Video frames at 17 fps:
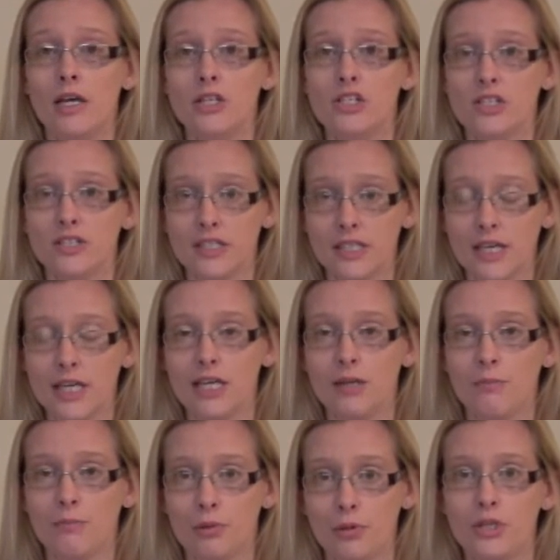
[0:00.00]
Just
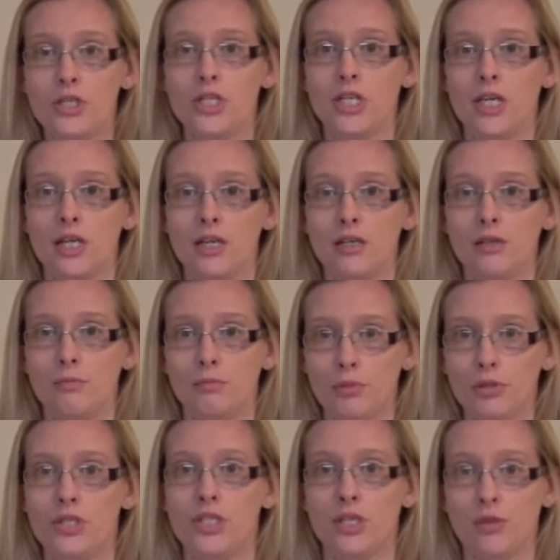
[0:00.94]
keep pushing
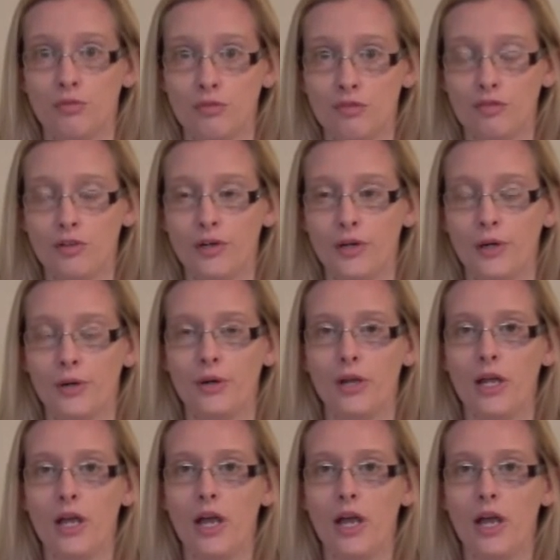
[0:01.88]
through,